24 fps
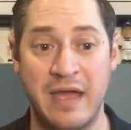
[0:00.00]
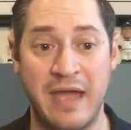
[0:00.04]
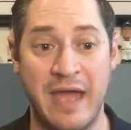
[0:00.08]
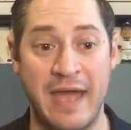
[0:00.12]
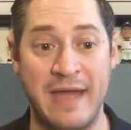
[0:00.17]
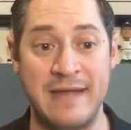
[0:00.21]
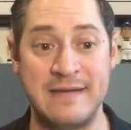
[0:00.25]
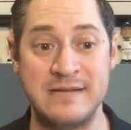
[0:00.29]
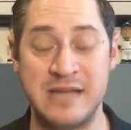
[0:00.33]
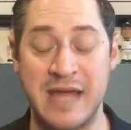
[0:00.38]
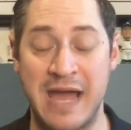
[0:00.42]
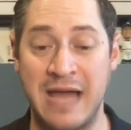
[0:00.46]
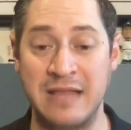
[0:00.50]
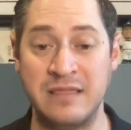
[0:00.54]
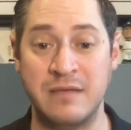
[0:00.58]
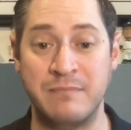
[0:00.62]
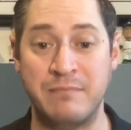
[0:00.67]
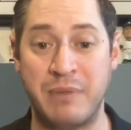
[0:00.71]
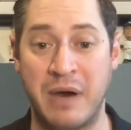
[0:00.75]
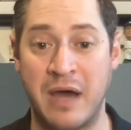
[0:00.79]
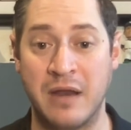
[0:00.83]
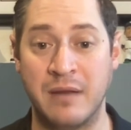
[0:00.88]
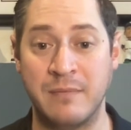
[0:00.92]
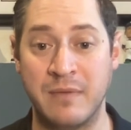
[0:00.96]
And at the
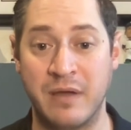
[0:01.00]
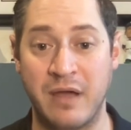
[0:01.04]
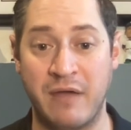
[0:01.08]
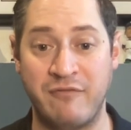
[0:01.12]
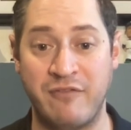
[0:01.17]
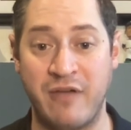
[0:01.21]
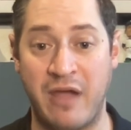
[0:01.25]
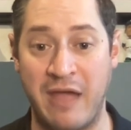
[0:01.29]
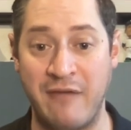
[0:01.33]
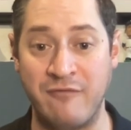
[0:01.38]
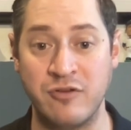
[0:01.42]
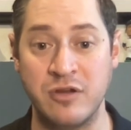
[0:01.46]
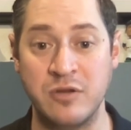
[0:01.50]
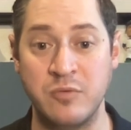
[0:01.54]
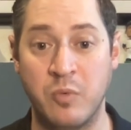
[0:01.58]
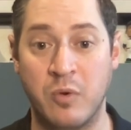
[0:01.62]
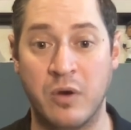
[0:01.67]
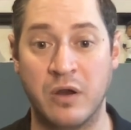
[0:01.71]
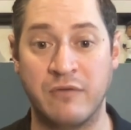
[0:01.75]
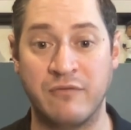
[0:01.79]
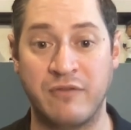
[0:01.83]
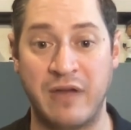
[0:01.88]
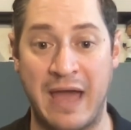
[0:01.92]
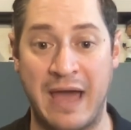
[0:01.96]
bottom of every
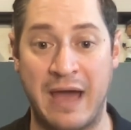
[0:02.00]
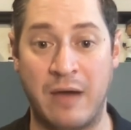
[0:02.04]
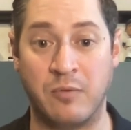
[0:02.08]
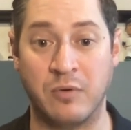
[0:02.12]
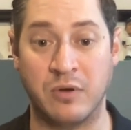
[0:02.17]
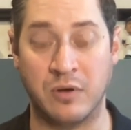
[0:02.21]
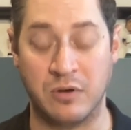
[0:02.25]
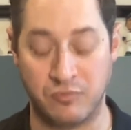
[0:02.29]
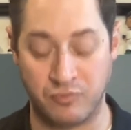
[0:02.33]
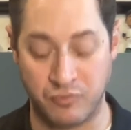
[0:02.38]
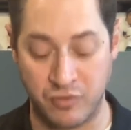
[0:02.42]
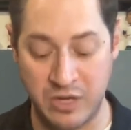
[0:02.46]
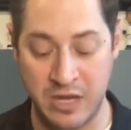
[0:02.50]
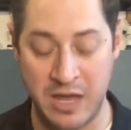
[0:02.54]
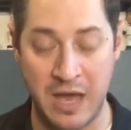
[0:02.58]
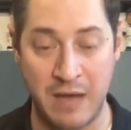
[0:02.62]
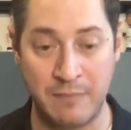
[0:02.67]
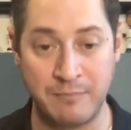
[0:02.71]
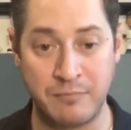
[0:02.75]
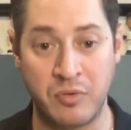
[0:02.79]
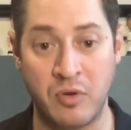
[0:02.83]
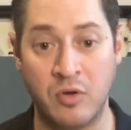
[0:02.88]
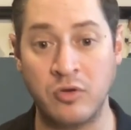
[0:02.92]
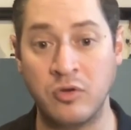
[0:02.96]
one of our
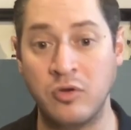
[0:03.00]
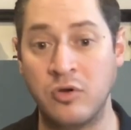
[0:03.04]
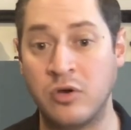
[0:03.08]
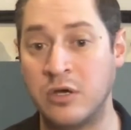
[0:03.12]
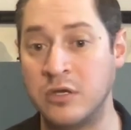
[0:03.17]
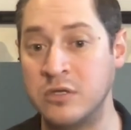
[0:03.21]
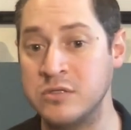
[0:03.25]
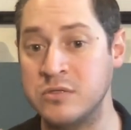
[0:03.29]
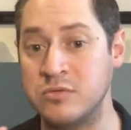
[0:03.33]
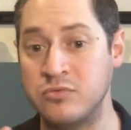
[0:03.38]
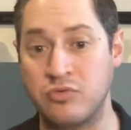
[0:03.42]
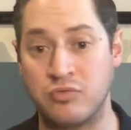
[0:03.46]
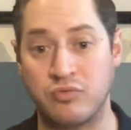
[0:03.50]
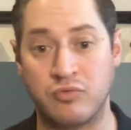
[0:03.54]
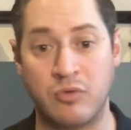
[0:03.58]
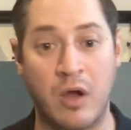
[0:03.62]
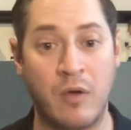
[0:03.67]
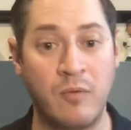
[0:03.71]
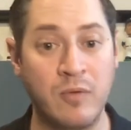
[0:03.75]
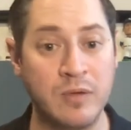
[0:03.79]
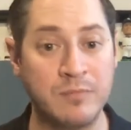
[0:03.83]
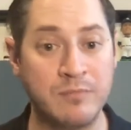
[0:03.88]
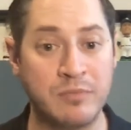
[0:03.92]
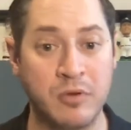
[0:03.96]
rehab protocols,
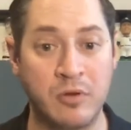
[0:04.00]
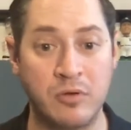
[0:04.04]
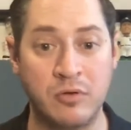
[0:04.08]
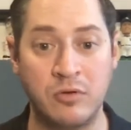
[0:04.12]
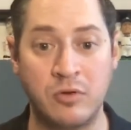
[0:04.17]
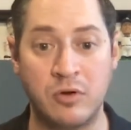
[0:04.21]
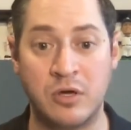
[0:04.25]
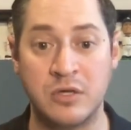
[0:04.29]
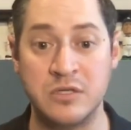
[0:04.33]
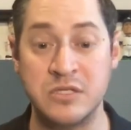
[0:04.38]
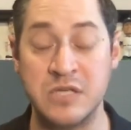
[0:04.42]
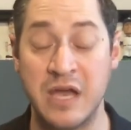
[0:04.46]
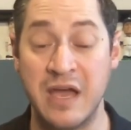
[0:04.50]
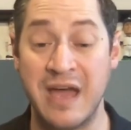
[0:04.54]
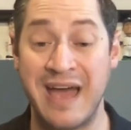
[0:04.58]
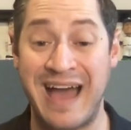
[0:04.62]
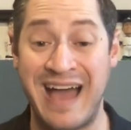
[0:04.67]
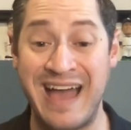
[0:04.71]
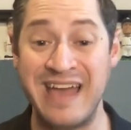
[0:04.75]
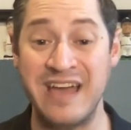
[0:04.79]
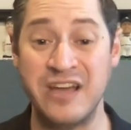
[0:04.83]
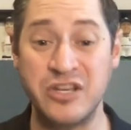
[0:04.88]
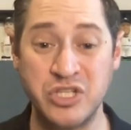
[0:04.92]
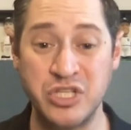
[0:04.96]
throwing protocols,
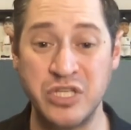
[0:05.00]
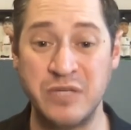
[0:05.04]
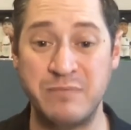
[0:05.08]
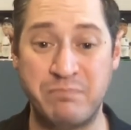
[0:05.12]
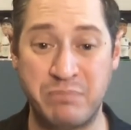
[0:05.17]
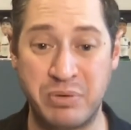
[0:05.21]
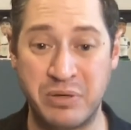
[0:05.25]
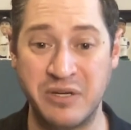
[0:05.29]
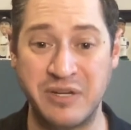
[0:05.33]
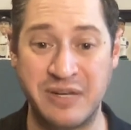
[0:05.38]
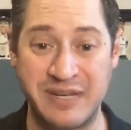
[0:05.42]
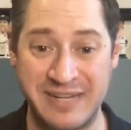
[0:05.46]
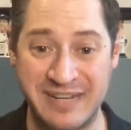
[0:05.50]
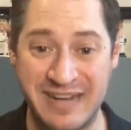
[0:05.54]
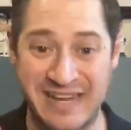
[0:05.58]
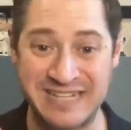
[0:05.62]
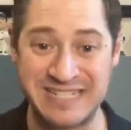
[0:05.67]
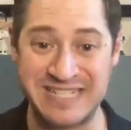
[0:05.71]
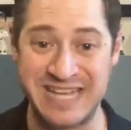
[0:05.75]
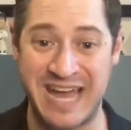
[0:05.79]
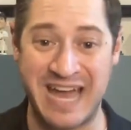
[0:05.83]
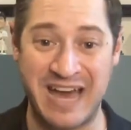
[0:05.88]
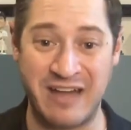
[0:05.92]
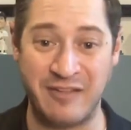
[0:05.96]
I actually put in
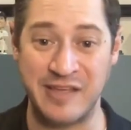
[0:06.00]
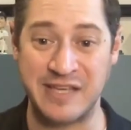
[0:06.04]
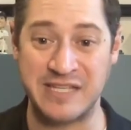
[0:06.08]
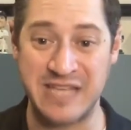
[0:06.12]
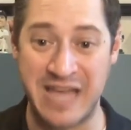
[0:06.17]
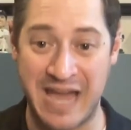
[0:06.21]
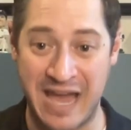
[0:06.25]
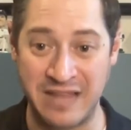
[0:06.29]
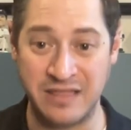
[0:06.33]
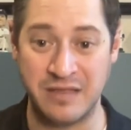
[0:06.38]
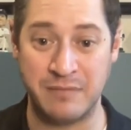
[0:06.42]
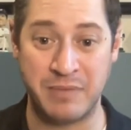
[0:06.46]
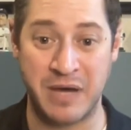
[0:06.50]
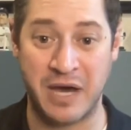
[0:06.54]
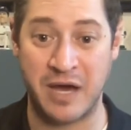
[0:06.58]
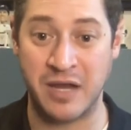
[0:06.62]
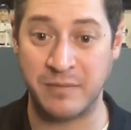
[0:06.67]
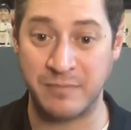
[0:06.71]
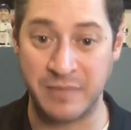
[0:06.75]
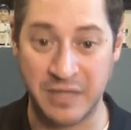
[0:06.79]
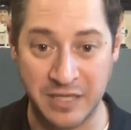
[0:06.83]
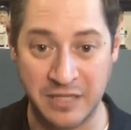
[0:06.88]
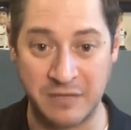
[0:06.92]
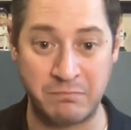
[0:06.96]
italics at the
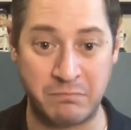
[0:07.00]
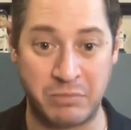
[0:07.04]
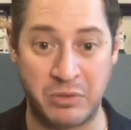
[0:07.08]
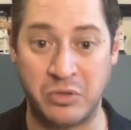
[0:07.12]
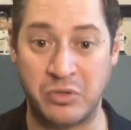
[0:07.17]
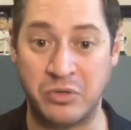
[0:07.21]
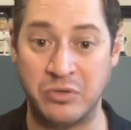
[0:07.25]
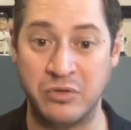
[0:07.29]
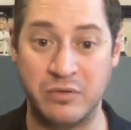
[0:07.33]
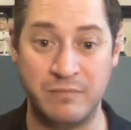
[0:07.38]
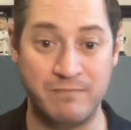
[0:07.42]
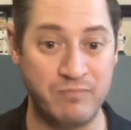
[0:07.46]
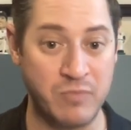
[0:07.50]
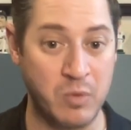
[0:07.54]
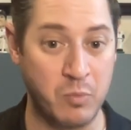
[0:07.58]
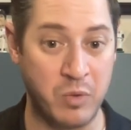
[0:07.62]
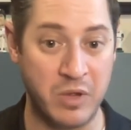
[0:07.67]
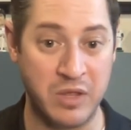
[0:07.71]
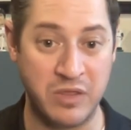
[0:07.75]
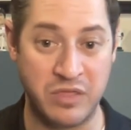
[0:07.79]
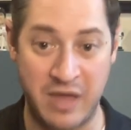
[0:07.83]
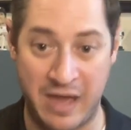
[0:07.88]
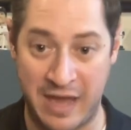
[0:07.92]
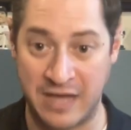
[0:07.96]
bottom in bold
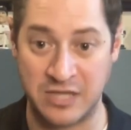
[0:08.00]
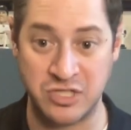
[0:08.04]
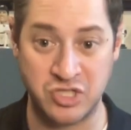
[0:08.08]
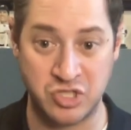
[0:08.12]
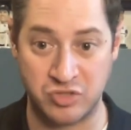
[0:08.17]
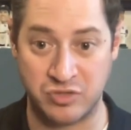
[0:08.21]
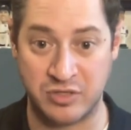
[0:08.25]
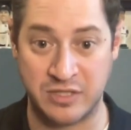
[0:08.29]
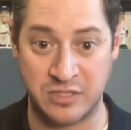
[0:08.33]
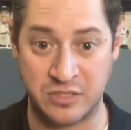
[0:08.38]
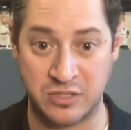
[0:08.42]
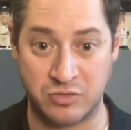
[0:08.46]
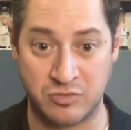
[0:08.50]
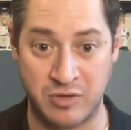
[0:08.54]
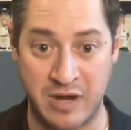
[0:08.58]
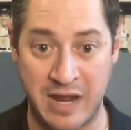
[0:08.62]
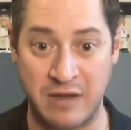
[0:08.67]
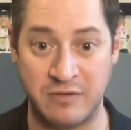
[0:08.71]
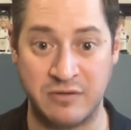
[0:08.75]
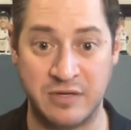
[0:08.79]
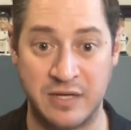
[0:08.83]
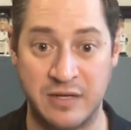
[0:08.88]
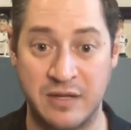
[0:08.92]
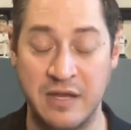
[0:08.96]
with asterisks
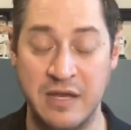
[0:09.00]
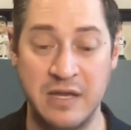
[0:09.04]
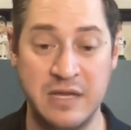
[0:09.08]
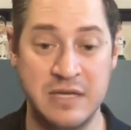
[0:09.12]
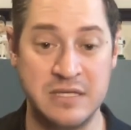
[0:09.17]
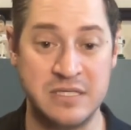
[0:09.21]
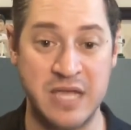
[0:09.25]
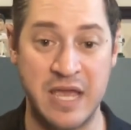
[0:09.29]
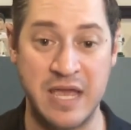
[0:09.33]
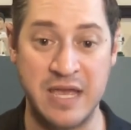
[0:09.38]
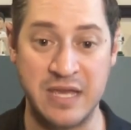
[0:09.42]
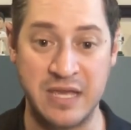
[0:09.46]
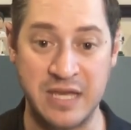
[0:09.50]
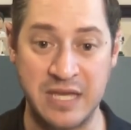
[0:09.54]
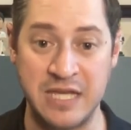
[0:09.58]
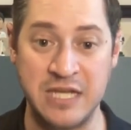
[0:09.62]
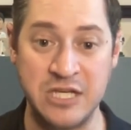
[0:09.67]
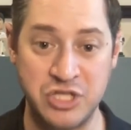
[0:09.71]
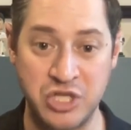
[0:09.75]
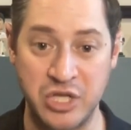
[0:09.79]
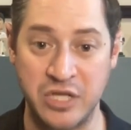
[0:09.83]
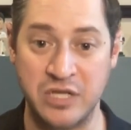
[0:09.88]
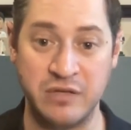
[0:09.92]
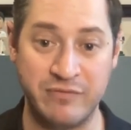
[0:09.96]
around it saying
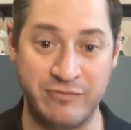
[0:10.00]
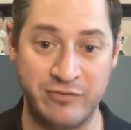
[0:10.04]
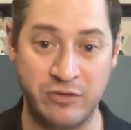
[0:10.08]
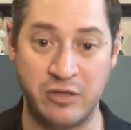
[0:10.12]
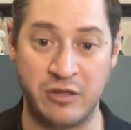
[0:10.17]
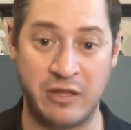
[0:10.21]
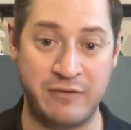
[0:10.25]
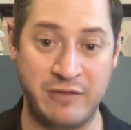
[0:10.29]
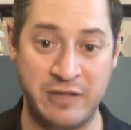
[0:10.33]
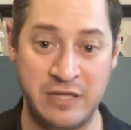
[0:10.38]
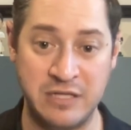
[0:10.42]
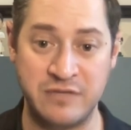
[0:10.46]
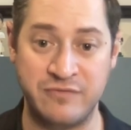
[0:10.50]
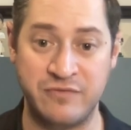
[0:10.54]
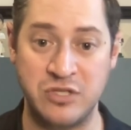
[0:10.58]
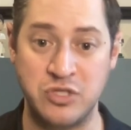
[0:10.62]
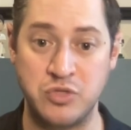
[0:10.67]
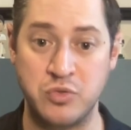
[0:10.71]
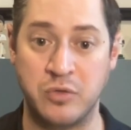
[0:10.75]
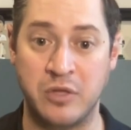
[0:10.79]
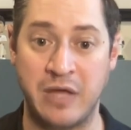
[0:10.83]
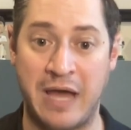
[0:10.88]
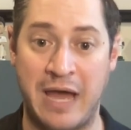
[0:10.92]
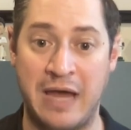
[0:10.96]
each
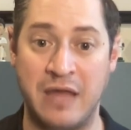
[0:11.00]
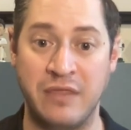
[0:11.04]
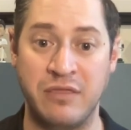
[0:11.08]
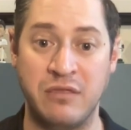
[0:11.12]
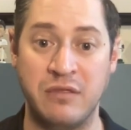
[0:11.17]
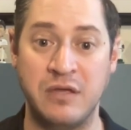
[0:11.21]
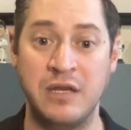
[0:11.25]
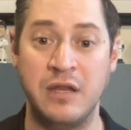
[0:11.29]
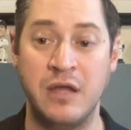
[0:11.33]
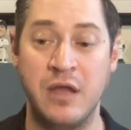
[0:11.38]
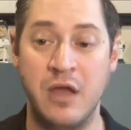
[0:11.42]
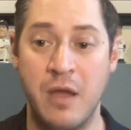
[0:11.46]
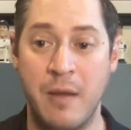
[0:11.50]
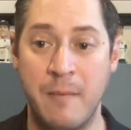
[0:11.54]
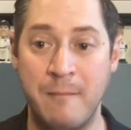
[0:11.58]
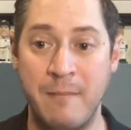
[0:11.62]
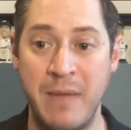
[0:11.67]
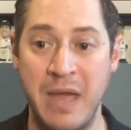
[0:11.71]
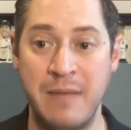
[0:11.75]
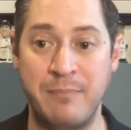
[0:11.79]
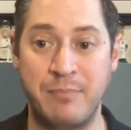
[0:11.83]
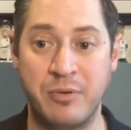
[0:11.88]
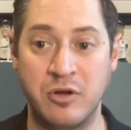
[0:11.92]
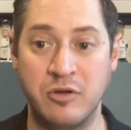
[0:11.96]
individual athlete
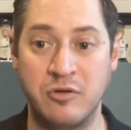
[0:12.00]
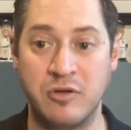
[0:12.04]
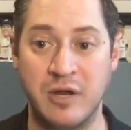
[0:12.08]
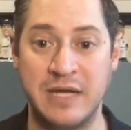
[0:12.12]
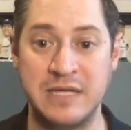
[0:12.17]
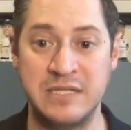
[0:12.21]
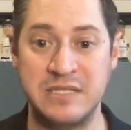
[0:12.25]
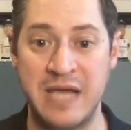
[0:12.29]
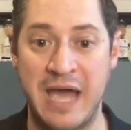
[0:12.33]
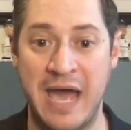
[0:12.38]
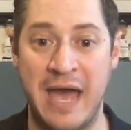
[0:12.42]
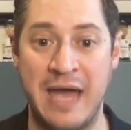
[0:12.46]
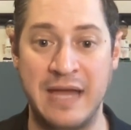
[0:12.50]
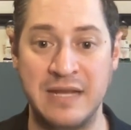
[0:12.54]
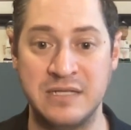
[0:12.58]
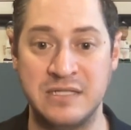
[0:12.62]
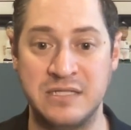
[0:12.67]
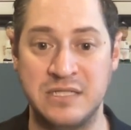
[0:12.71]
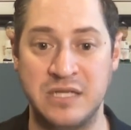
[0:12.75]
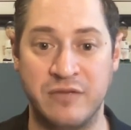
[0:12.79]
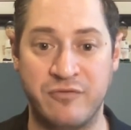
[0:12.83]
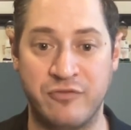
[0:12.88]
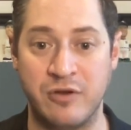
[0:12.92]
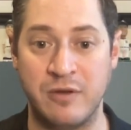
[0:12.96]
may progress at
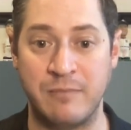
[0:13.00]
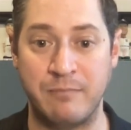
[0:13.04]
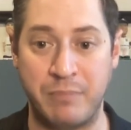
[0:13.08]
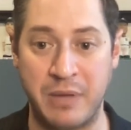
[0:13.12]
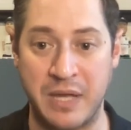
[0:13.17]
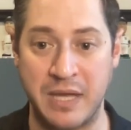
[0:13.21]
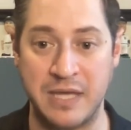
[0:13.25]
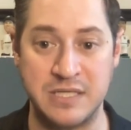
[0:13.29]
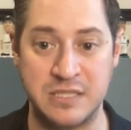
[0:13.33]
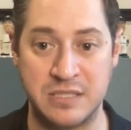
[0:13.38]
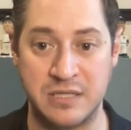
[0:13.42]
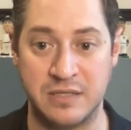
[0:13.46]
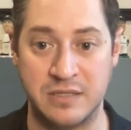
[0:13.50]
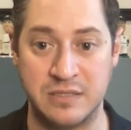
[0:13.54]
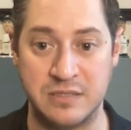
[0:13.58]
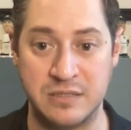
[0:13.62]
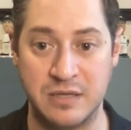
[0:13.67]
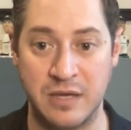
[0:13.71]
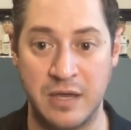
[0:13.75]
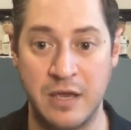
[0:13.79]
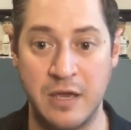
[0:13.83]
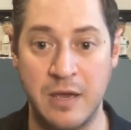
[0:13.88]
different paces.